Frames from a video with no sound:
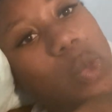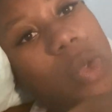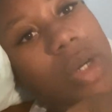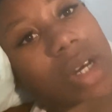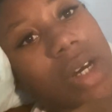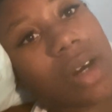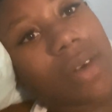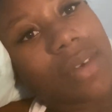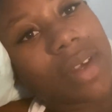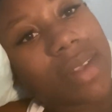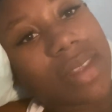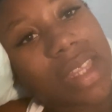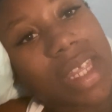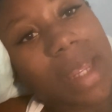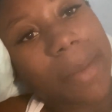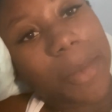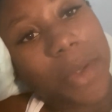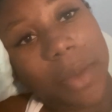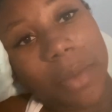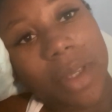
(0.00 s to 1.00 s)
12, and
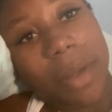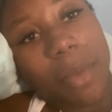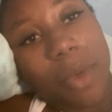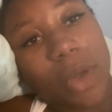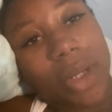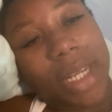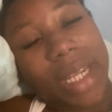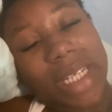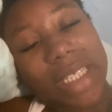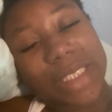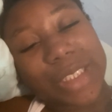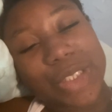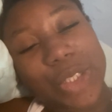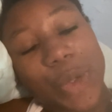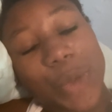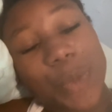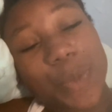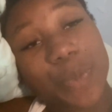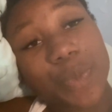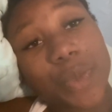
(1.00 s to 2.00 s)
then I'm gonna be up all night.
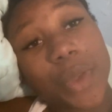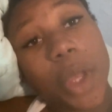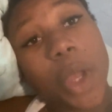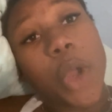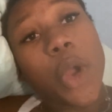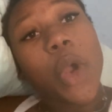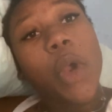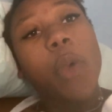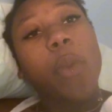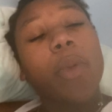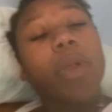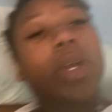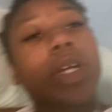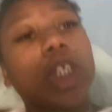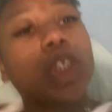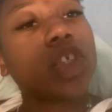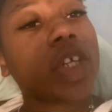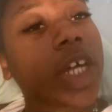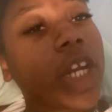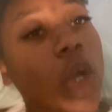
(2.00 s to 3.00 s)
So we're
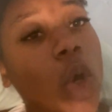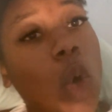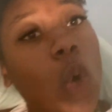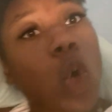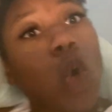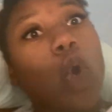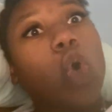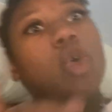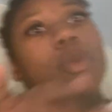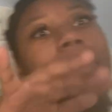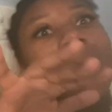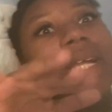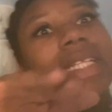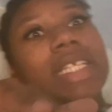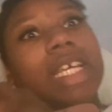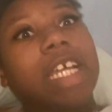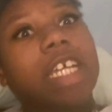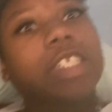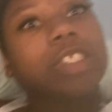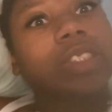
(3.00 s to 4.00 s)
gonna try to hold my
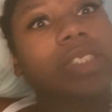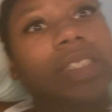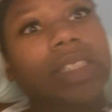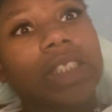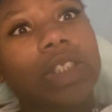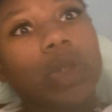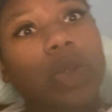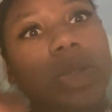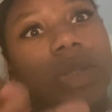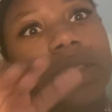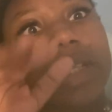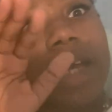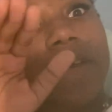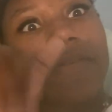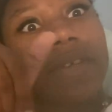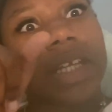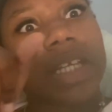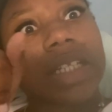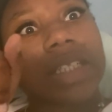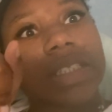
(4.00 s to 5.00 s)
tiredness until
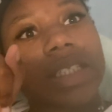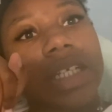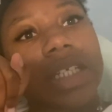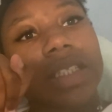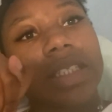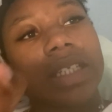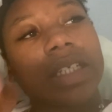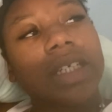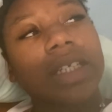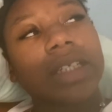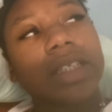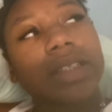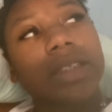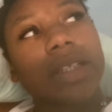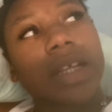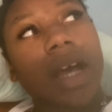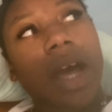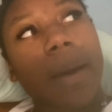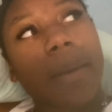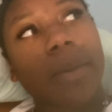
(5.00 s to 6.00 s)
11, and then
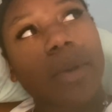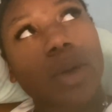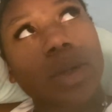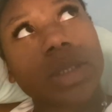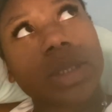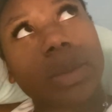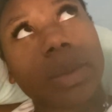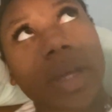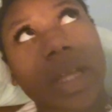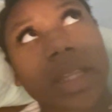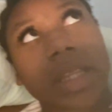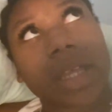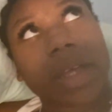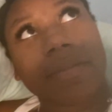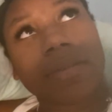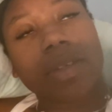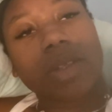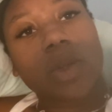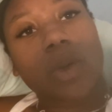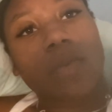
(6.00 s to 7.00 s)
I'm gonna go to bed at
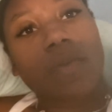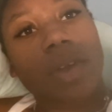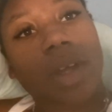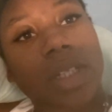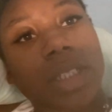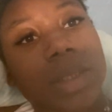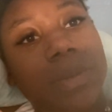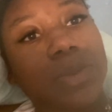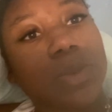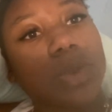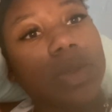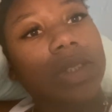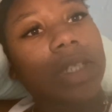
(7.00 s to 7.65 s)
11. Hopefully, I'll sleep through the